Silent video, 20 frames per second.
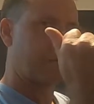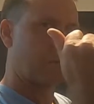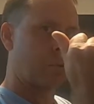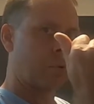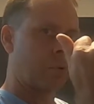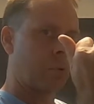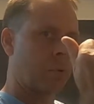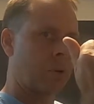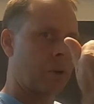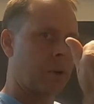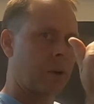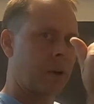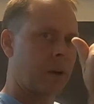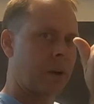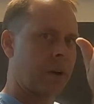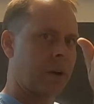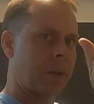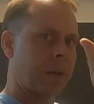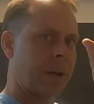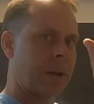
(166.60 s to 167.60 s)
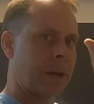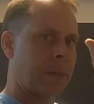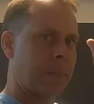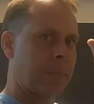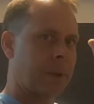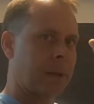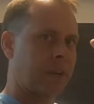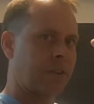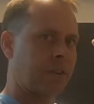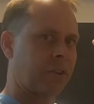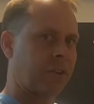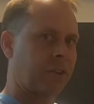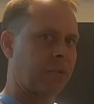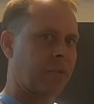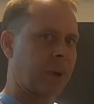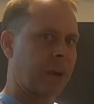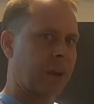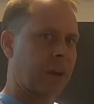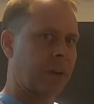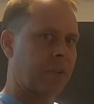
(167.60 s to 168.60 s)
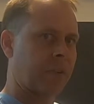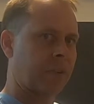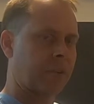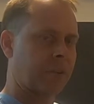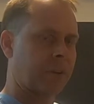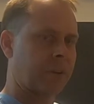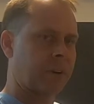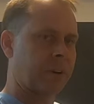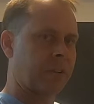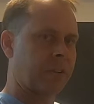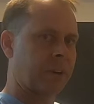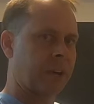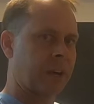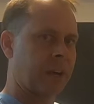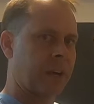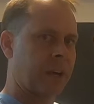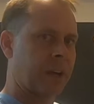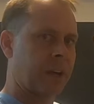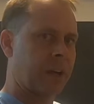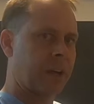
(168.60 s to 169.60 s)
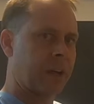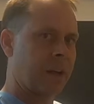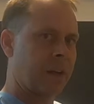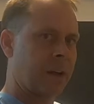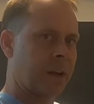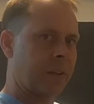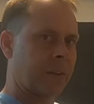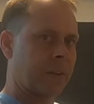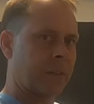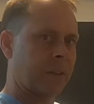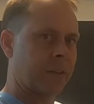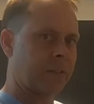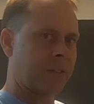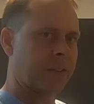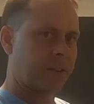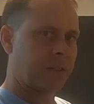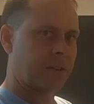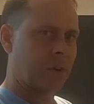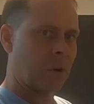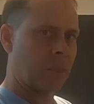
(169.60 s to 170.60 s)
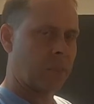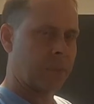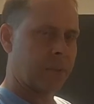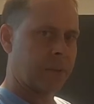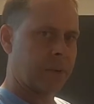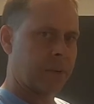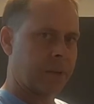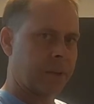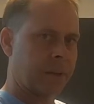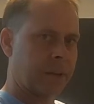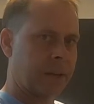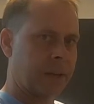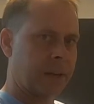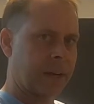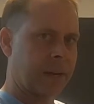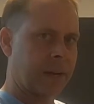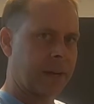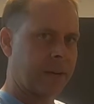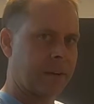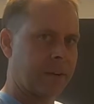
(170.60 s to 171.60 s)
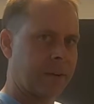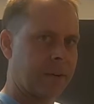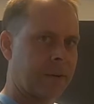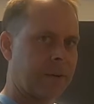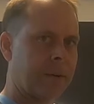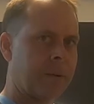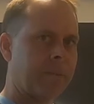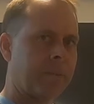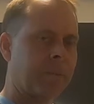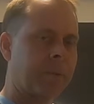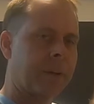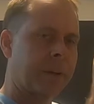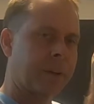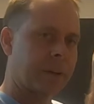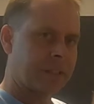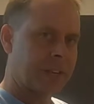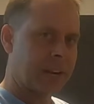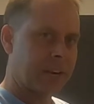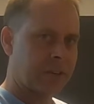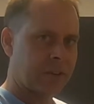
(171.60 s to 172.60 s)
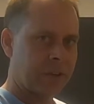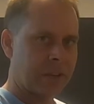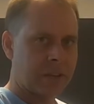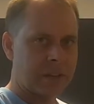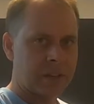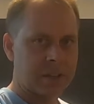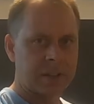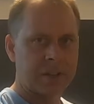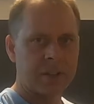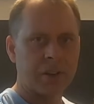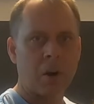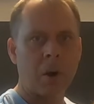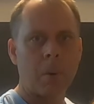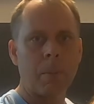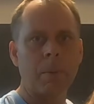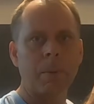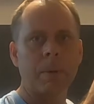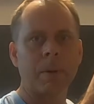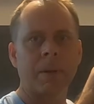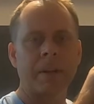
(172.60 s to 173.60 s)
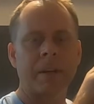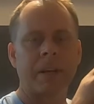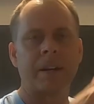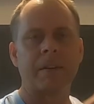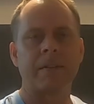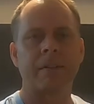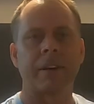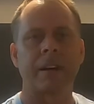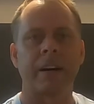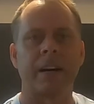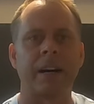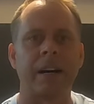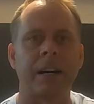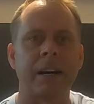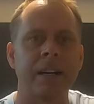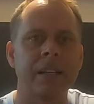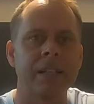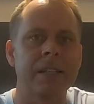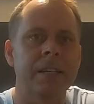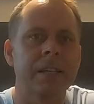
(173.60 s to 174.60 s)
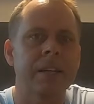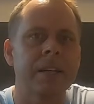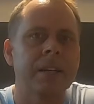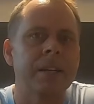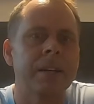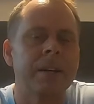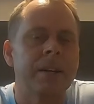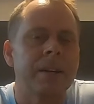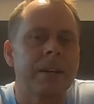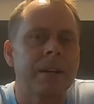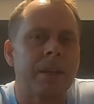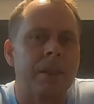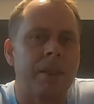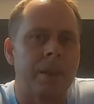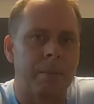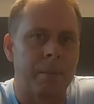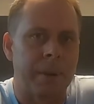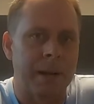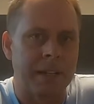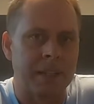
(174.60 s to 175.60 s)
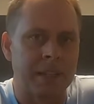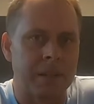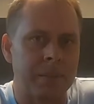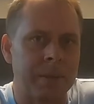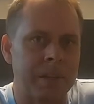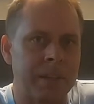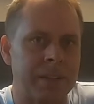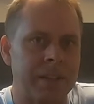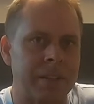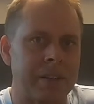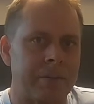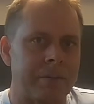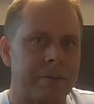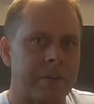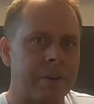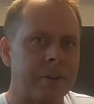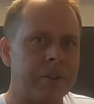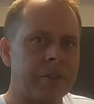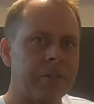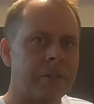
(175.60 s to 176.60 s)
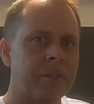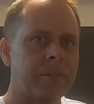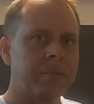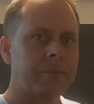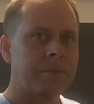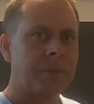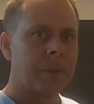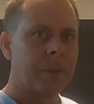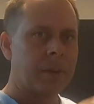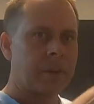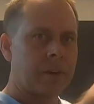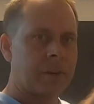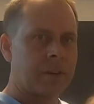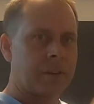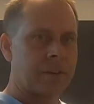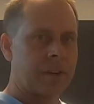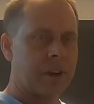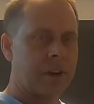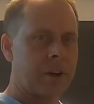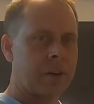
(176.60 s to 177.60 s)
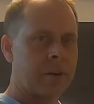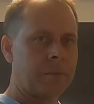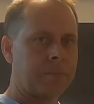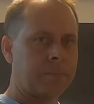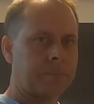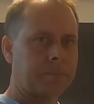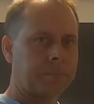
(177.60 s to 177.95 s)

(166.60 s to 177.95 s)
forward, loading it up, making sure that it's there, and then the stop at the end. And it's actually the stop at the end of the cast that makes the biggest difference. So